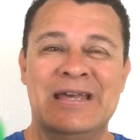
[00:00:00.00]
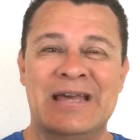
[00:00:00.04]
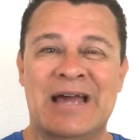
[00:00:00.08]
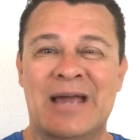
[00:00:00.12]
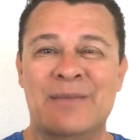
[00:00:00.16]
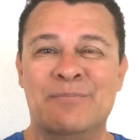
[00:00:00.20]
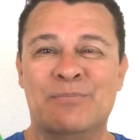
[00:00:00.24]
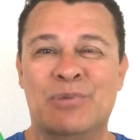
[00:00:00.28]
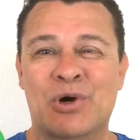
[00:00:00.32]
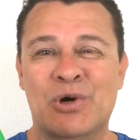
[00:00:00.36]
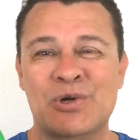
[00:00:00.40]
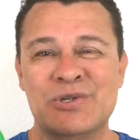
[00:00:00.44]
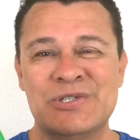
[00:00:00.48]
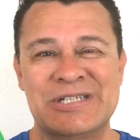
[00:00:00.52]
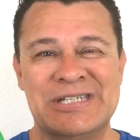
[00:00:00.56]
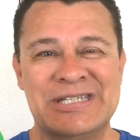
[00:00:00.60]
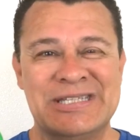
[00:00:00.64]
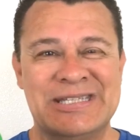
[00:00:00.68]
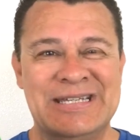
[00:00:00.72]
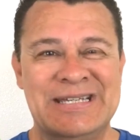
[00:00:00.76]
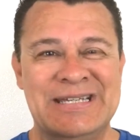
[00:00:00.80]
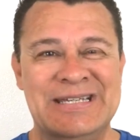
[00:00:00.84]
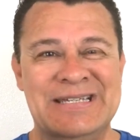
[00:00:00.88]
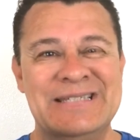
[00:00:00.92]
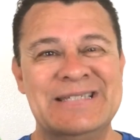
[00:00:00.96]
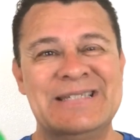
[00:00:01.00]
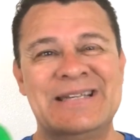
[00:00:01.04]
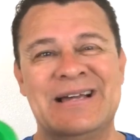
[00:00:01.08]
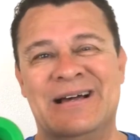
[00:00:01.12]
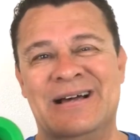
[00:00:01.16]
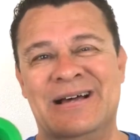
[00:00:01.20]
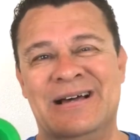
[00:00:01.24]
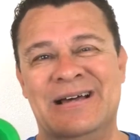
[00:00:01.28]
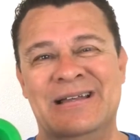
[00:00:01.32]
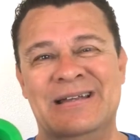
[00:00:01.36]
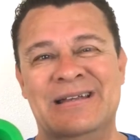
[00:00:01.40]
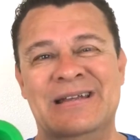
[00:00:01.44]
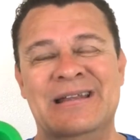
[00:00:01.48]
I posted these
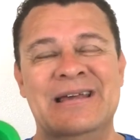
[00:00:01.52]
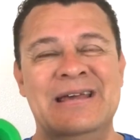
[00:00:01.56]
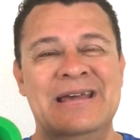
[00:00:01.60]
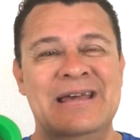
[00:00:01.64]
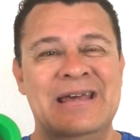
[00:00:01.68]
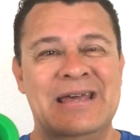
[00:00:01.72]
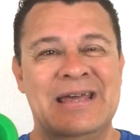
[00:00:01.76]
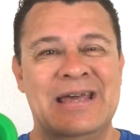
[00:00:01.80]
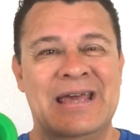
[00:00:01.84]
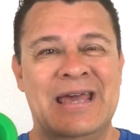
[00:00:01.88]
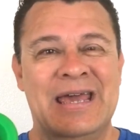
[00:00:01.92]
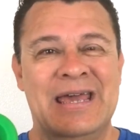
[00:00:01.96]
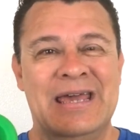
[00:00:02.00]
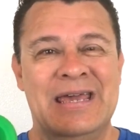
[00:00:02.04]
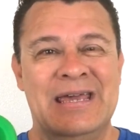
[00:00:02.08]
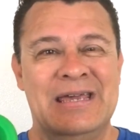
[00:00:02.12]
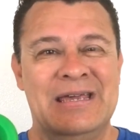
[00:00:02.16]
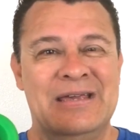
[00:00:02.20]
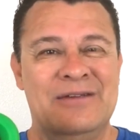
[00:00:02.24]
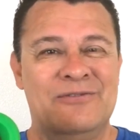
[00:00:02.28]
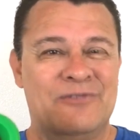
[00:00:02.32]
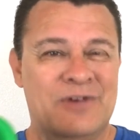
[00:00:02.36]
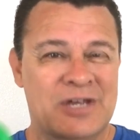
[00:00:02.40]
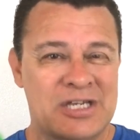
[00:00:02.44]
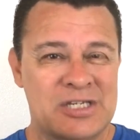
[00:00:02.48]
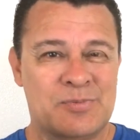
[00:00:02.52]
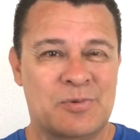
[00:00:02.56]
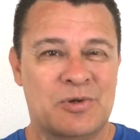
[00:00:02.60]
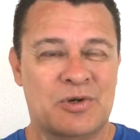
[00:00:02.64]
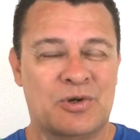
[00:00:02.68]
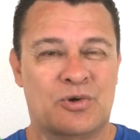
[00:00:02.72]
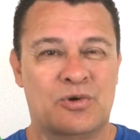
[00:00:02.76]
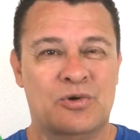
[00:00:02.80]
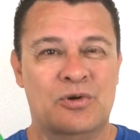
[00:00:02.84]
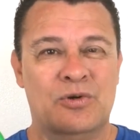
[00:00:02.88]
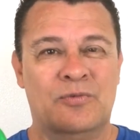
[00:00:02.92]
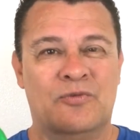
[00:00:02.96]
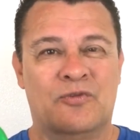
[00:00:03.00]
on a Facebook
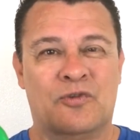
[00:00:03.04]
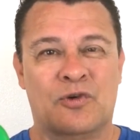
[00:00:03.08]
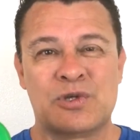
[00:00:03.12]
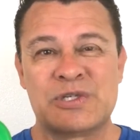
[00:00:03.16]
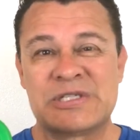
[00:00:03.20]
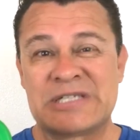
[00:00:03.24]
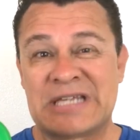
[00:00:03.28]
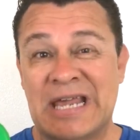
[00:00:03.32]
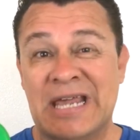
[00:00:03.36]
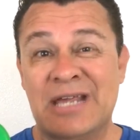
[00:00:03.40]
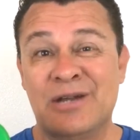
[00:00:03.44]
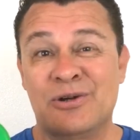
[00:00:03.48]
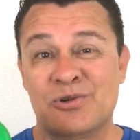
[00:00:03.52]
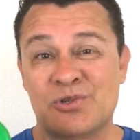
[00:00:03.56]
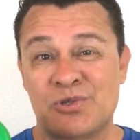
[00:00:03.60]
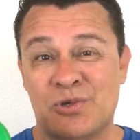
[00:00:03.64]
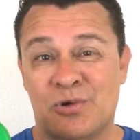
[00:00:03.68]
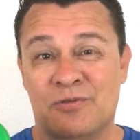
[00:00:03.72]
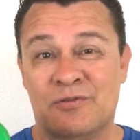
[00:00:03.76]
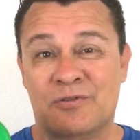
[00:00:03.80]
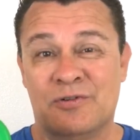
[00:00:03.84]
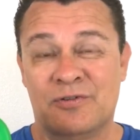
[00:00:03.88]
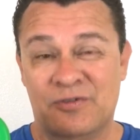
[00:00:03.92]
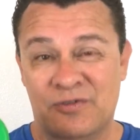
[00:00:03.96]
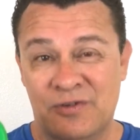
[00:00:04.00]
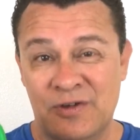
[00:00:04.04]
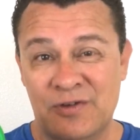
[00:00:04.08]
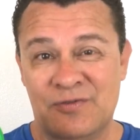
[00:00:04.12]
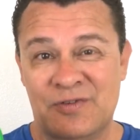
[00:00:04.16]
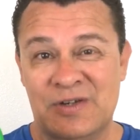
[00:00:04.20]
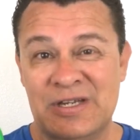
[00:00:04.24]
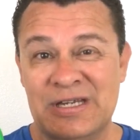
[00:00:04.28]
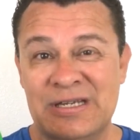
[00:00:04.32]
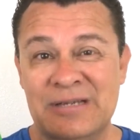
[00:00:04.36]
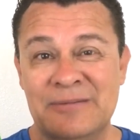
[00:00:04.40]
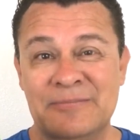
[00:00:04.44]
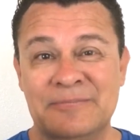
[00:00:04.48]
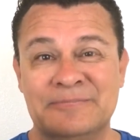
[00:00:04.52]
group for skaters over
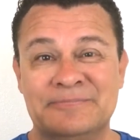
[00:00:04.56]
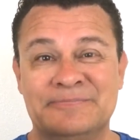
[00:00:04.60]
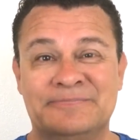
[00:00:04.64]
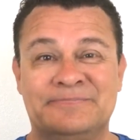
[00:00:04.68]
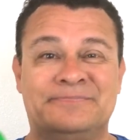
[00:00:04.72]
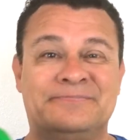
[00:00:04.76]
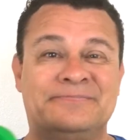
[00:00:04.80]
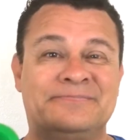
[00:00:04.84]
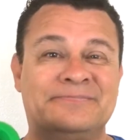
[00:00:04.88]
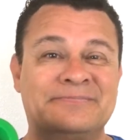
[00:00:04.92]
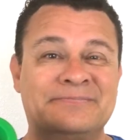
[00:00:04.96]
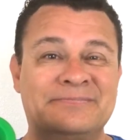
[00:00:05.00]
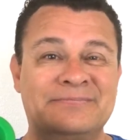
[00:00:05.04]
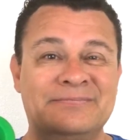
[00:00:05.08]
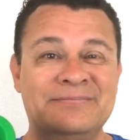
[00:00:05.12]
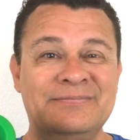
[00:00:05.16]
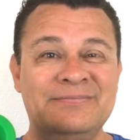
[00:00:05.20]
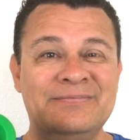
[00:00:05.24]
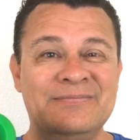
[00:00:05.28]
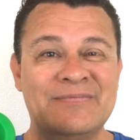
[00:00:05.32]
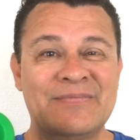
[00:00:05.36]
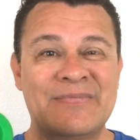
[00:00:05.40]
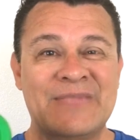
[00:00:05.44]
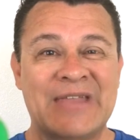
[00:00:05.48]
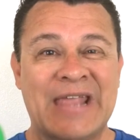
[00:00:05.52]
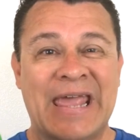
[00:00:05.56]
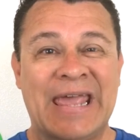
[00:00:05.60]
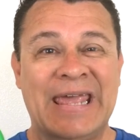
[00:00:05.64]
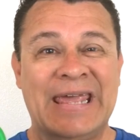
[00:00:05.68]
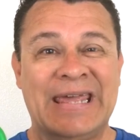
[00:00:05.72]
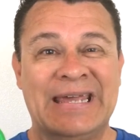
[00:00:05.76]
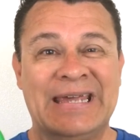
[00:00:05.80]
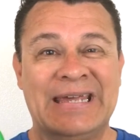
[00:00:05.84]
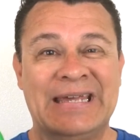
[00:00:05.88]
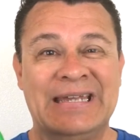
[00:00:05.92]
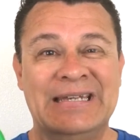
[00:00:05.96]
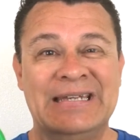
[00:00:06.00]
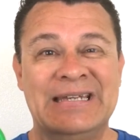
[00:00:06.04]
50
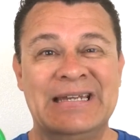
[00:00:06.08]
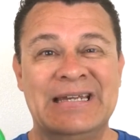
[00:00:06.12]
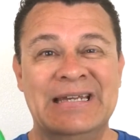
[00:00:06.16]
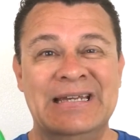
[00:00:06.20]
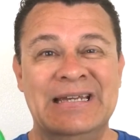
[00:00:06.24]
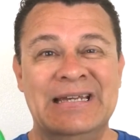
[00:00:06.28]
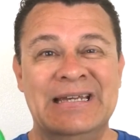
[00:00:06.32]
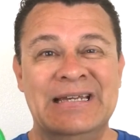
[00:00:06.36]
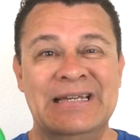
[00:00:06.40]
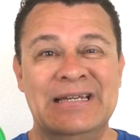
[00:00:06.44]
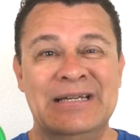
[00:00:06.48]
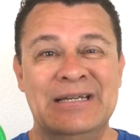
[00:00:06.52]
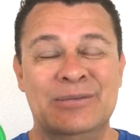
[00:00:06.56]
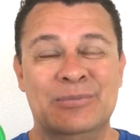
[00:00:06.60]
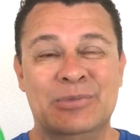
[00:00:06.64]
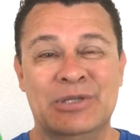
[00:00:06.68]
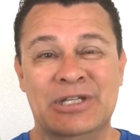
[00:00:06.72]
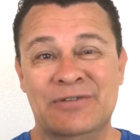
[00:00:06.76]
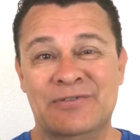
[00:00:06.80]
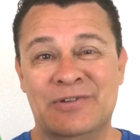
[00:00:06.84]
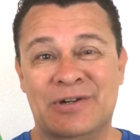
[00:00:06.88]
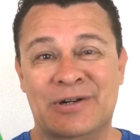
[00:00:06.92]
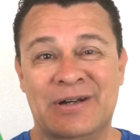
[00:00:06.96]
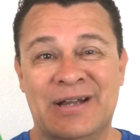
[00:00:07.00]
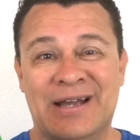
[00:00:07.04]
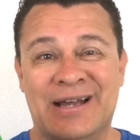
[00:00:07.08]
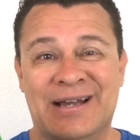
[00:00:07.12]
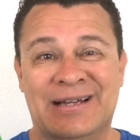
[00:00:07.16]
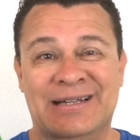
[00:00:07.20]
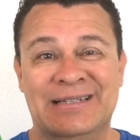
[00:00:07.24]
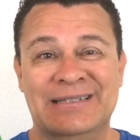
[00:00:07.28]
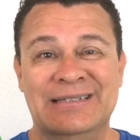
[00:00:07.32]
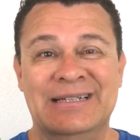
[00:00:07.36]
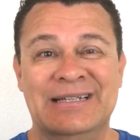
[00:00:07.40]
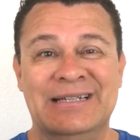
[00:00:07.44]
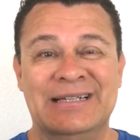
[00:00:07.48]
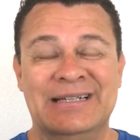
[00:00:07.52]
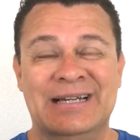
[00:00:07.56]
and believe it or
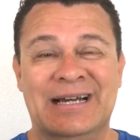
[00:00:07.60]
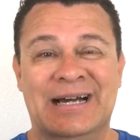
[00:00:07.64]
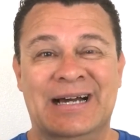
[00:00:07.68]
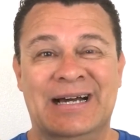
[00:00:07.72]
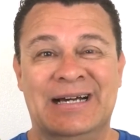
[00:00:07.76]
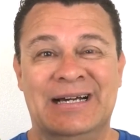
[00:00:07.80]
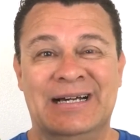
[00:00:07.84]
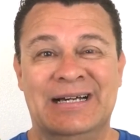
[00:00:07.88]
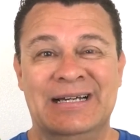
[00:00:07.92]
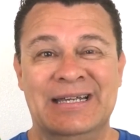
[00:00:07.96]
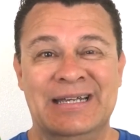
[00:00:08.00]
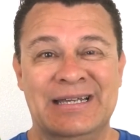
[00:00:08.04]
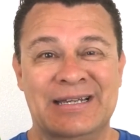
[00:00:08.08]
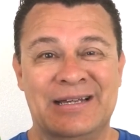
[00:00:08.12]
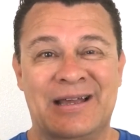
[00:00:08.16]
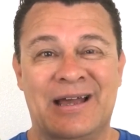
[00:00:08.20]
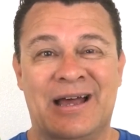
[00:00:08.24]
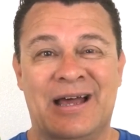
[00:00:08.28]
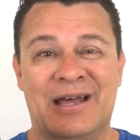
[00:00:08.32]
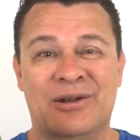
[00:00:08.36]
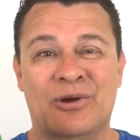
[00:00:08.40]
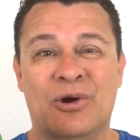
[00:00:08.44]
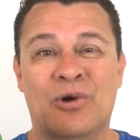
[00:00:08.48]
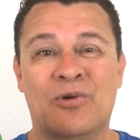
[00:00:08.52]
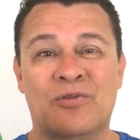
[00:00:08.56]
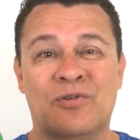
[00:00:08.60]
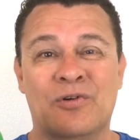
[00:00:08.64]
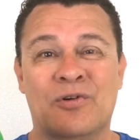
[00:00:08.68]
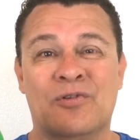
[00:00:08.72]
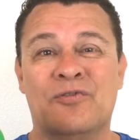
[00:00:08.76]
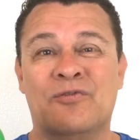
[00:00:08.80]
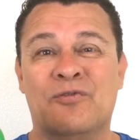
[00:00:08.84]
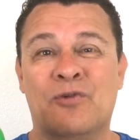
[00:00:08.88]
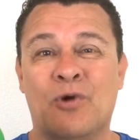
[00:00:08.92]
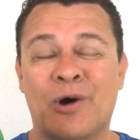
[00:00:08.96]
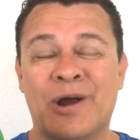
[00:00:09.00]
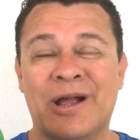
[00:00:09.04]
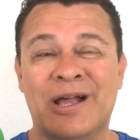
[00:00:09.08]
not, uh, it got over
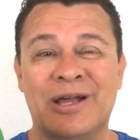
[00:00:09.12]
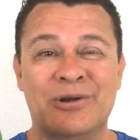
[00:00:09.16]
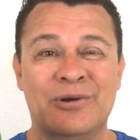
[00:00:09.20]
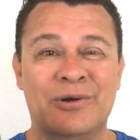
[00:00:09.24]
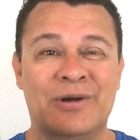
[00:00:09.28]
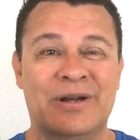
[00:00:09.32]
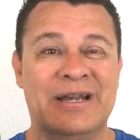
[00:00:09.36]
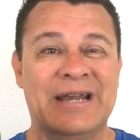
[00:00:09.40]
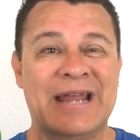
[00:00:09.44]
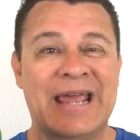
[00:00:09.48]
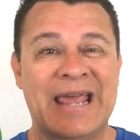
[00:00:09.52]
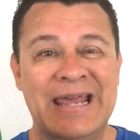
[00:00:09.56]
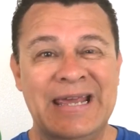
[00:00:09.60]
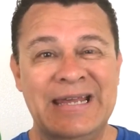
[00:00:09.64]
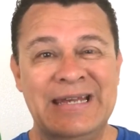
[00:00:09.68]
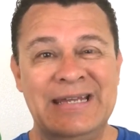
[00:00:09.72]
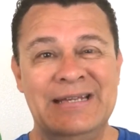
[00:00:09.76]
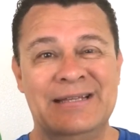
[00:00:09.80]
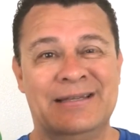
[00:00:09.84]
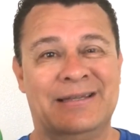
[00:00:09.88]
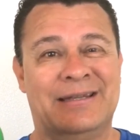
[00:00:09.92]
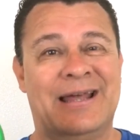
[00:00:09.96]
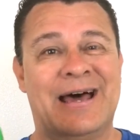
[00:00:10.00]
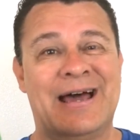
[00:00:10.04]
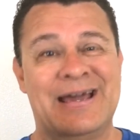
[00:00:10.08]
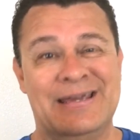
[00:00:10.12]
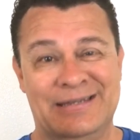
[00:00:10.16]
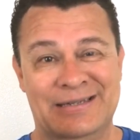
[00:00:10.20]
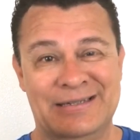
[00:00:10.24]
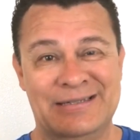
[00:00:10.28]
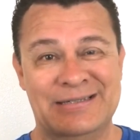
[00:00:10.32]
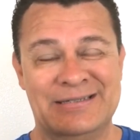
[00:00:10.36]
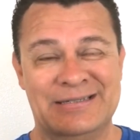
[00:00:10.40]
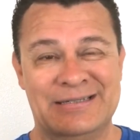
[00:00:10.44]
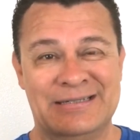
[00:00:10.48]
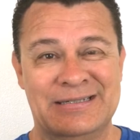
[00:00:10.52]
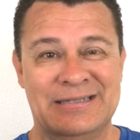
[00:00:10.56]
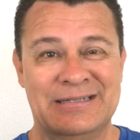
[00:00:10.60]
480
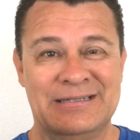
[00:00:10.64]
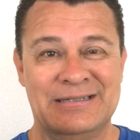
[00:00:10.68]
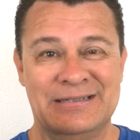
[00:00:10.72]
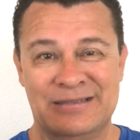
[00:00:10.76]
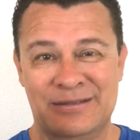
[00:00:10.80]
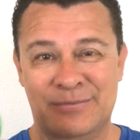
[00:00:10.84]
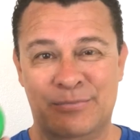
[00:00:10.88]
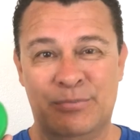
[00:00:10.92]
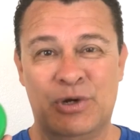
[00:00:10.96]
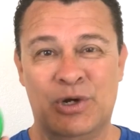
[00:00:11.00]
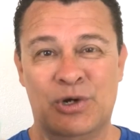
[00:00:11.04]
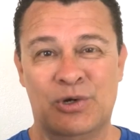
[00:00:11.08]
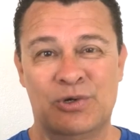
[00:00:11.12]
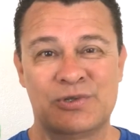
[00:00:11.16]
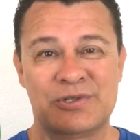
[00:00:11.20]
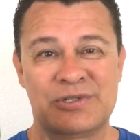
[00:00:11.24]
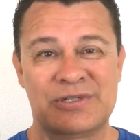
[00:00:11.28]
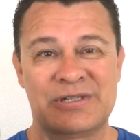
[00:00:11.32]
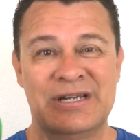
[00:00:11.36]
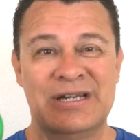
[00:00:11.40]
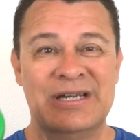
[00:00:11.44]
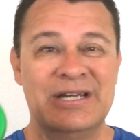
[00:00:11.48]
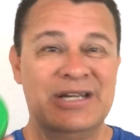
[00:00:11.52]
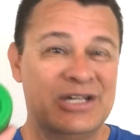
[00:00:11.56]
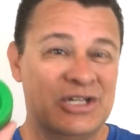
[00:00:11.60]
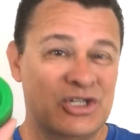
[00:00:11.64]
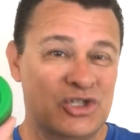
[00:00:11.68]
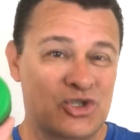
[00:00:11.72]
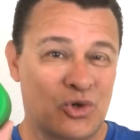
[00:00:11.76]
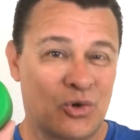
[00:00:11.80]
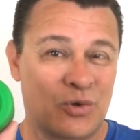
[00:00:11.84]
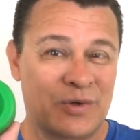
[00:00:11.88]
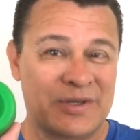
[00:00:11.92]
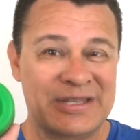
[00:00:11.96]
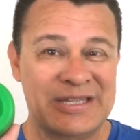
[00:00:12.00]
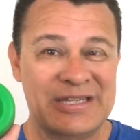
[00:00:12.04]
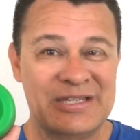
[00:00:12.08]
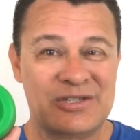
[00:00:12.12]
likes, the post,
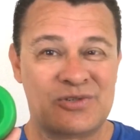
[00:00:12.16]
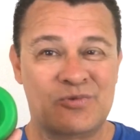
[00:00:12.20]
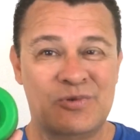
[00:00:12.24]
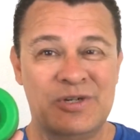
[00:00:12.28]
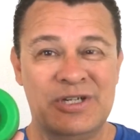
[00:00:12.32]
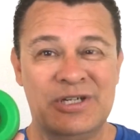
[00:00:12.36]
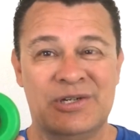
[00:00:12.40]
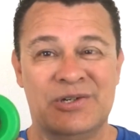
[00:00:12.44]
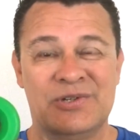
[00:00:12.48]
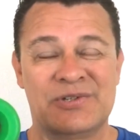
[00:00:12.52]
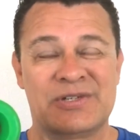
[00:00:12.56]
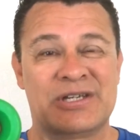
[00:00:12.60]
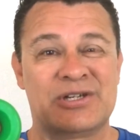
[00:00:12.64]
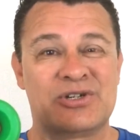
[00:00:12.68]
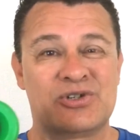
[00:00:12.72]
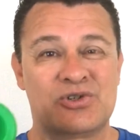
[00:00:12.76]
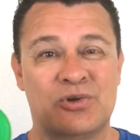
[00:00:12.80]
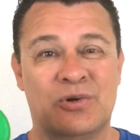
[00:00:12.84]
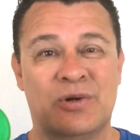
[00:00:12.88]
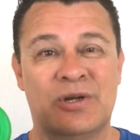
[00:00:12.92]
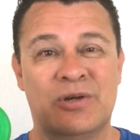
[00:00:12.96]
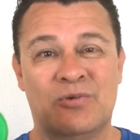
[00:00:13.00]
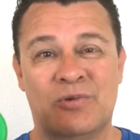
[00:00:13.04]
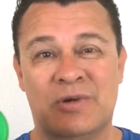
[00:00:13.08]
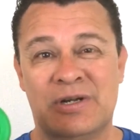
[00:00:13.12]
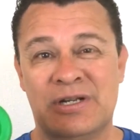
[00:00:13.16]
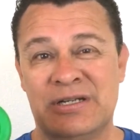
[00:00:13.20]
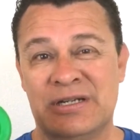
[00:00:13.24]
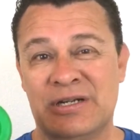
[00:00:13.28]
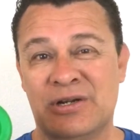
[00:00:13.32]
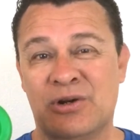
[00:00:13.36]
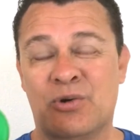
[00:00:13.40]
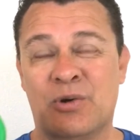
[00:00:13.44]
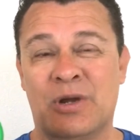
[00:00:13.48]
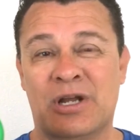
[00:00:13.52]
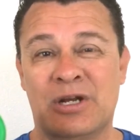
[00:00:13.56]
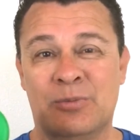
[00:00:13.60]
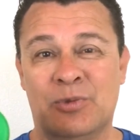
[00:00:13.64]
showing these wheels and showing what an
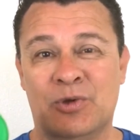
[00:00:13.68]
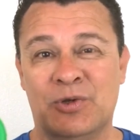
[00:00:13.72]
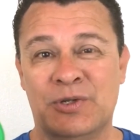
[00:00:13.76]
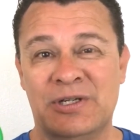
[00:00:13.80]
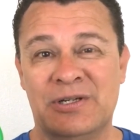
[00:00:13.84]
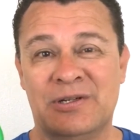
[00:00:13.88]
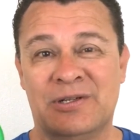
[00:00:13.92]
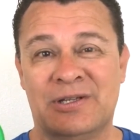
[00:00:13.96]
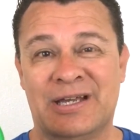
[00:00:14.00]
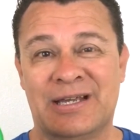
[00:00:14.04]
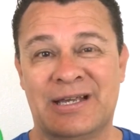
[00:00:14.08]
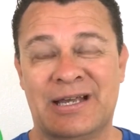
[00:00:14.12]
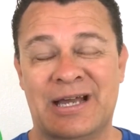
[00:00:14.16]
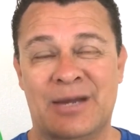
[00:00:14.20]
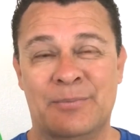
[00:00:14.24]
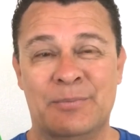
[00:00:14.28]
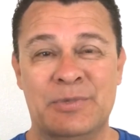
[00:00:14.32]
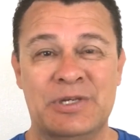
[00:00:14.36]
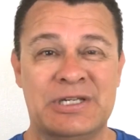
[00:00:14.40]
incredible deal I got.